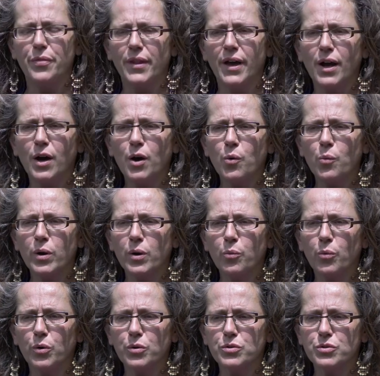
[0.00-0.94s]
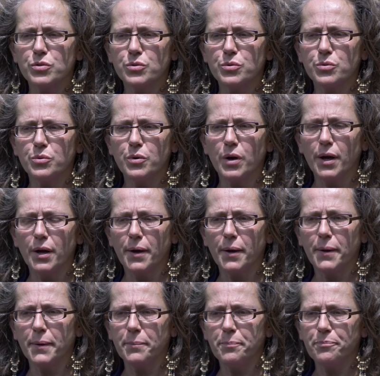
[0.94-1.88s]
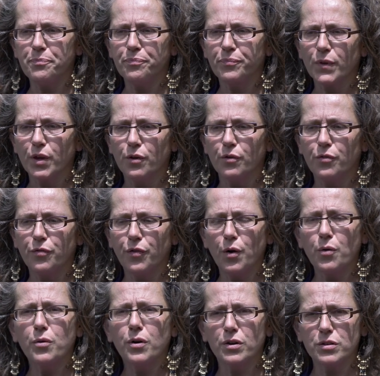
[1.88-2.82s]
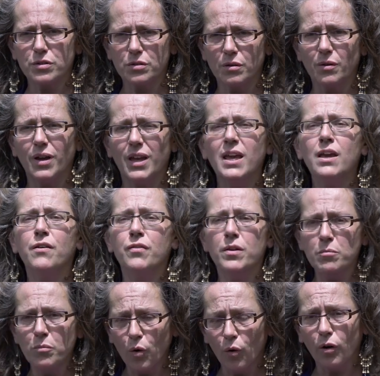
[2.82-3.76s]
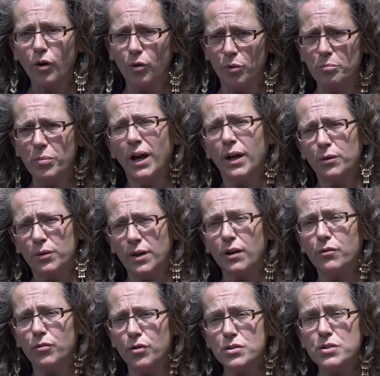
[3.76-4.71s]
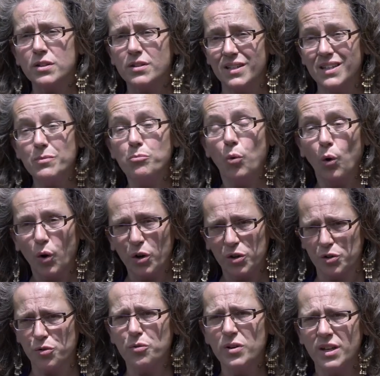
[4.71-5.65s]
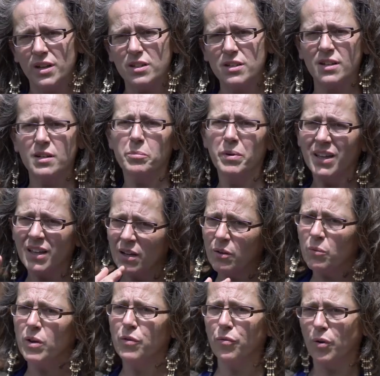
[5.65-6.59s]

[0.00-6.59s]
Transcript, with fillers: Now we want to um, focus even more on biodiversity, more trees. In the beginning, we